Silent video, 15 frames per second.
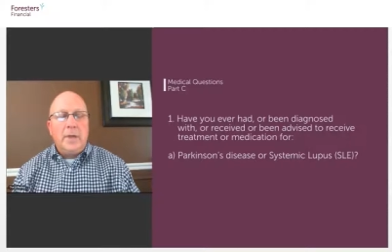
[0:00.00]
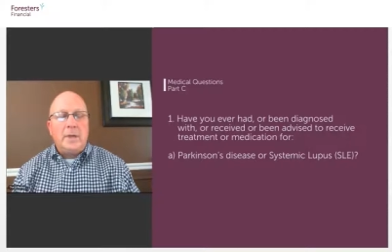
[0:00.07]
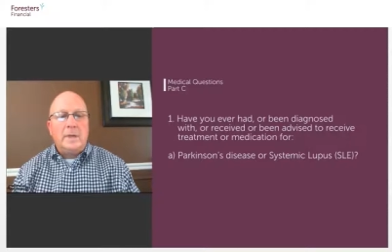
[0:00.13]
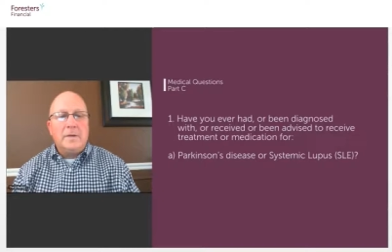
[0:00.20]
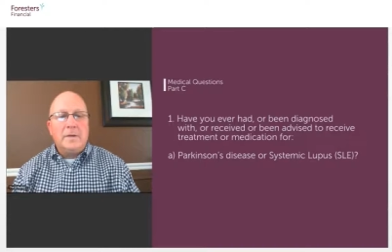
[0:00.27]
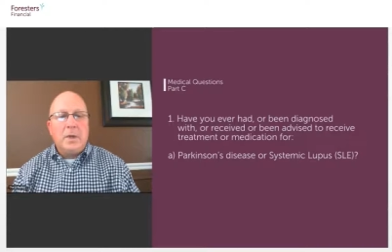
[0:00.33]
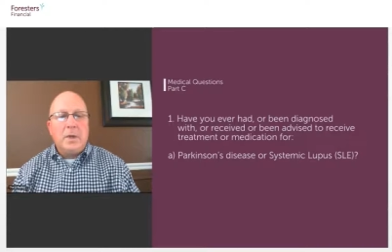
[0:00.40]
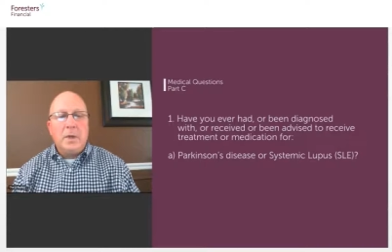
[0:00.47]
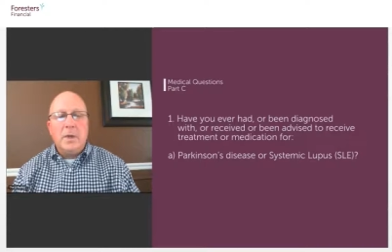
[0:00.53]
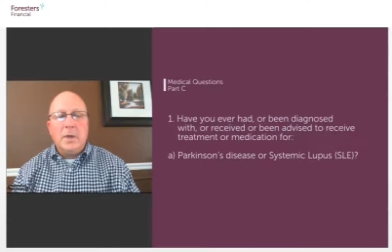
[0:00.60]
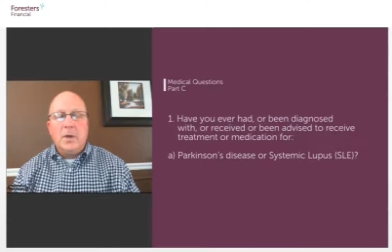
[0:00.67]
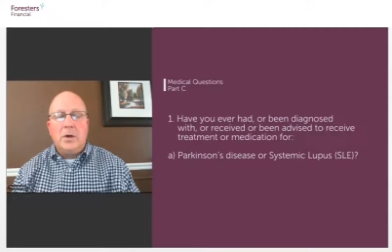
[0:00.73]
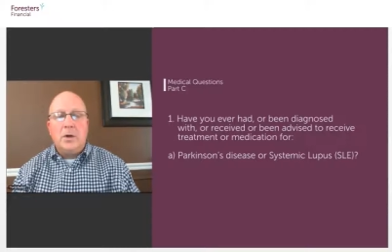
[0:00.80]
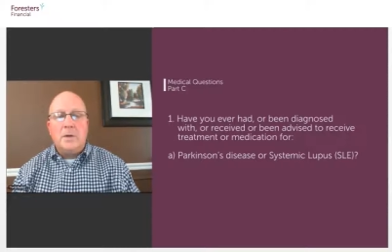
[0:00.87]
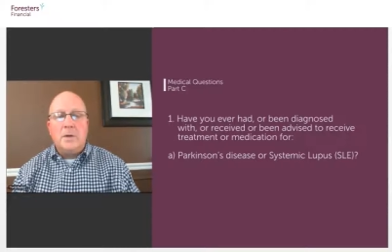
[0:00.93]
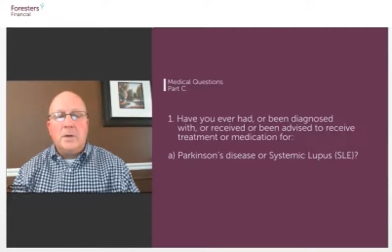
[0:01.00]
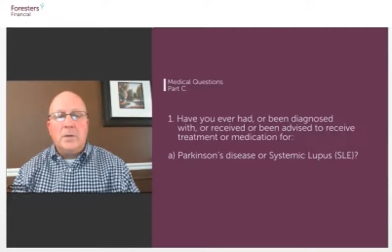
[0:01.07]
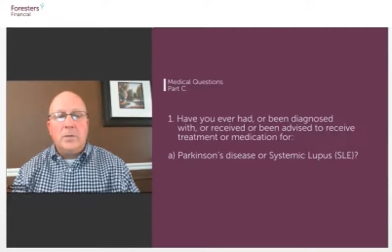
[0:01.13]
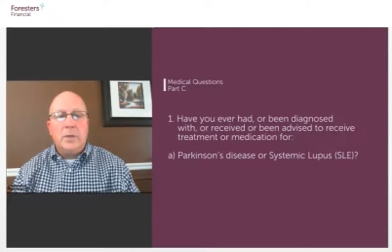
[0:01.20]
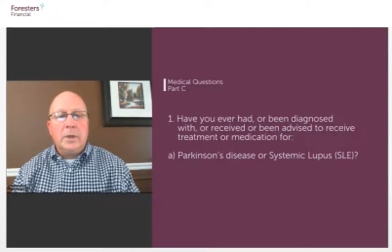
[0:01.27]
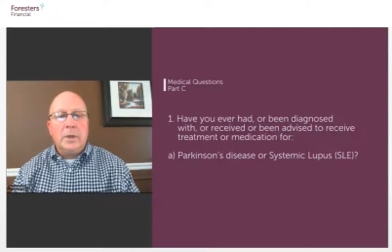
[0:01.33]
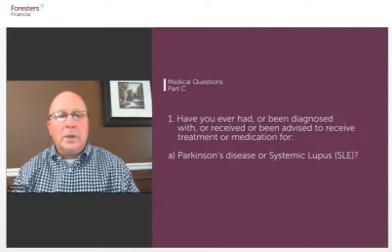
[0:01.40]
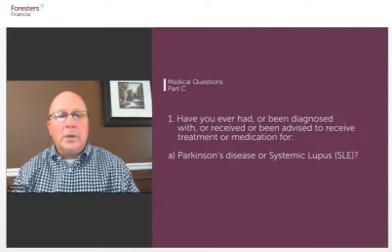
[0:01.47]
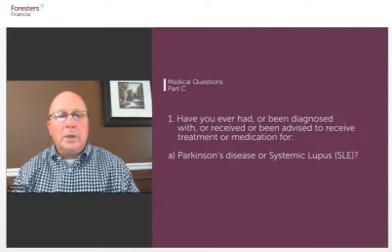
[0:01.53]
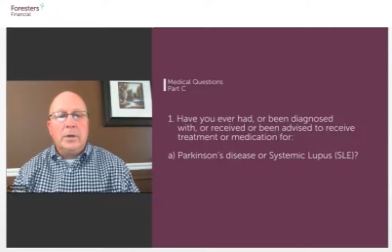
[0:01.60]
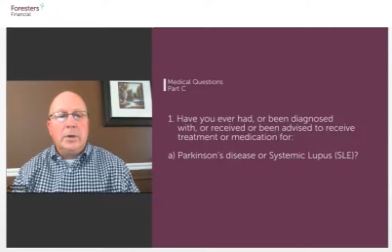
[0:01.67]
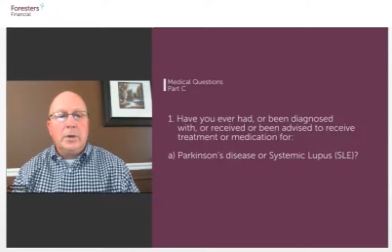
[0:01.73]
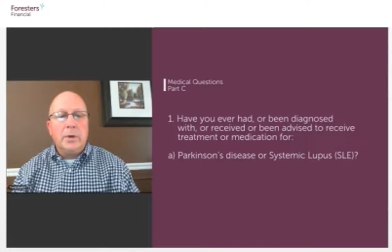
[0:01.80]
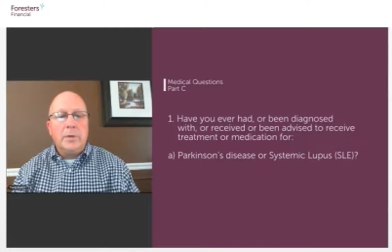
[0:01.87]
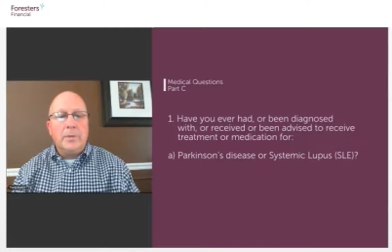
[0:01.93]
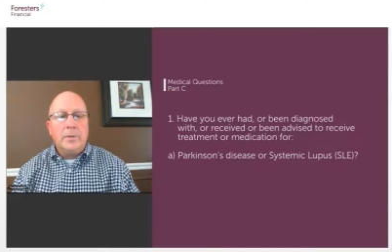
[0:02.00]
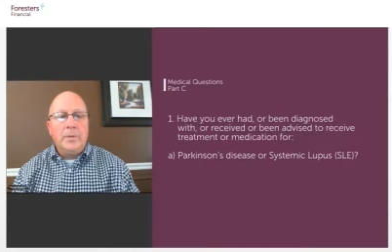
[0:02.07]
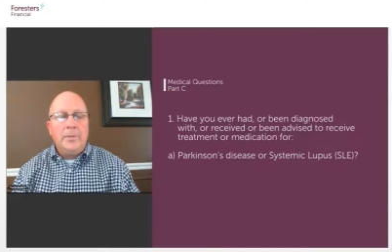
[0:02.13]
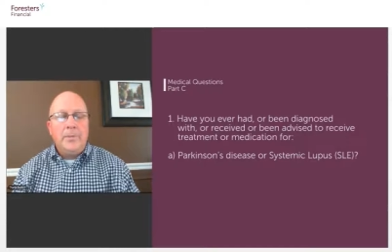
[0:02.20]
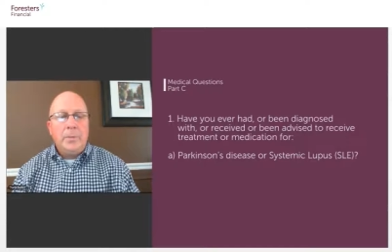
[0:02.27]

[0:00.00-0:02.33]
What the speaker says: at the time it caused everybody a lot of grief.